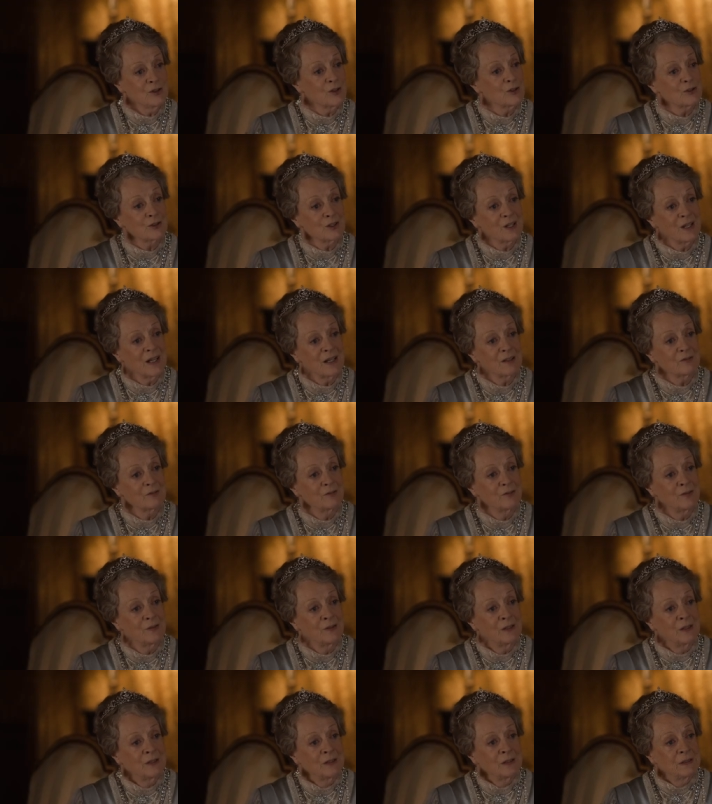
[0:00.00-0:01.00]
not have
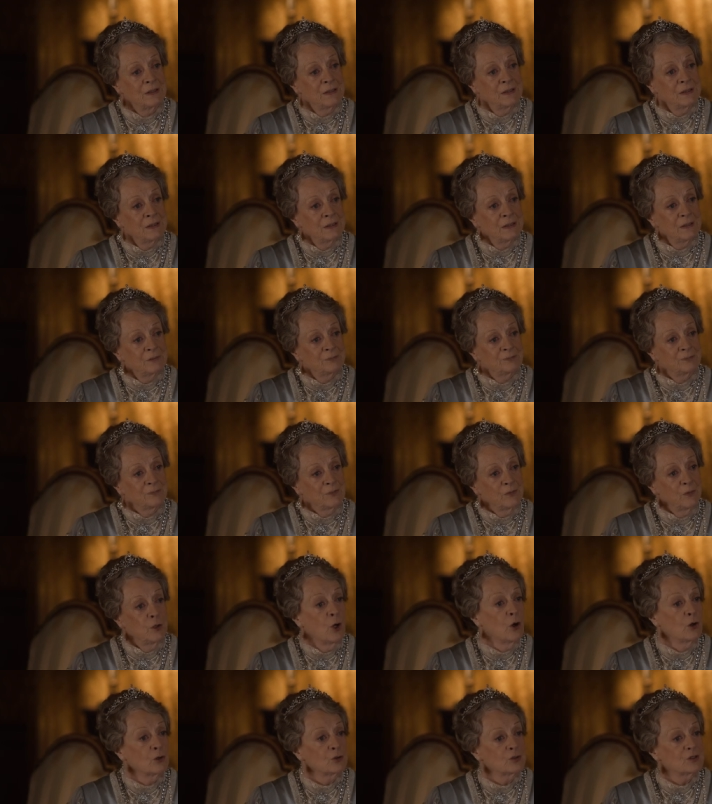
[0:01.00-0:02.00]

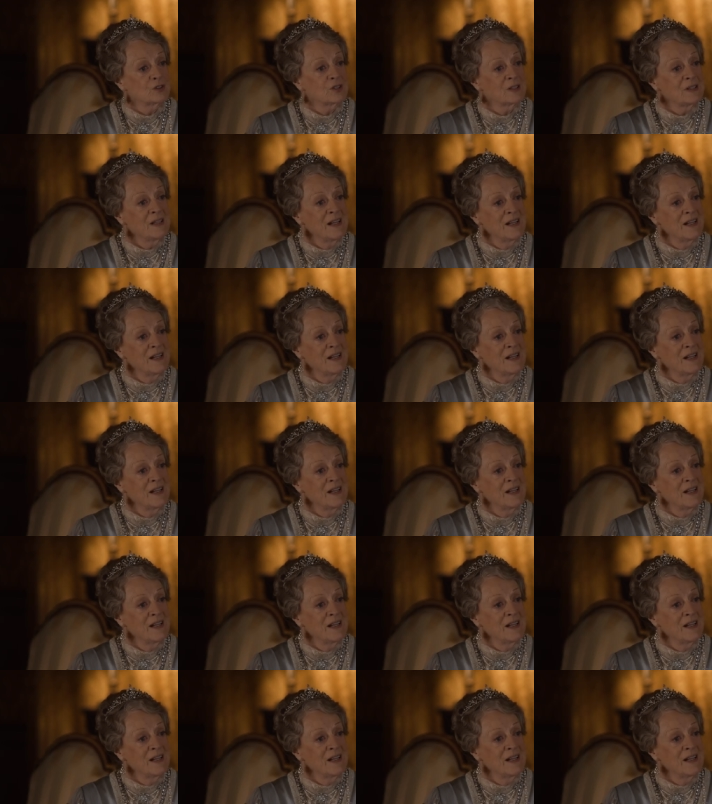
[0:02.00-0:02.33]
long to